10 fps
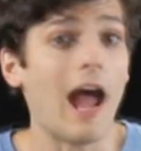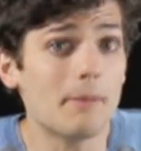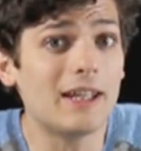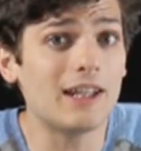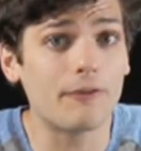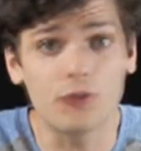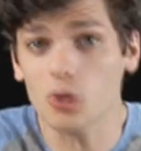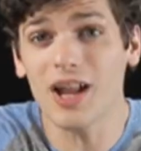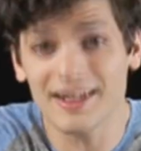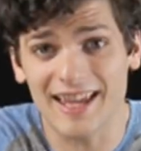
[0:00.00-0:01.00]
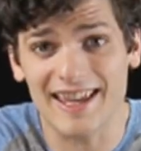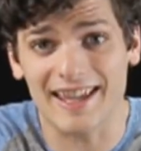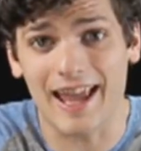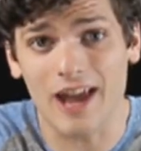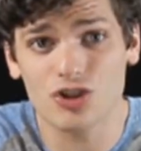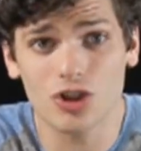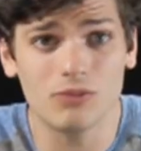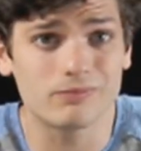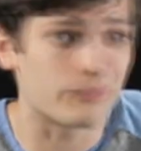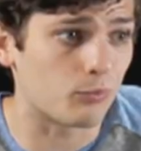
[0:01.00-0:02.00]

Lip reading: I mean, if you're not taking action,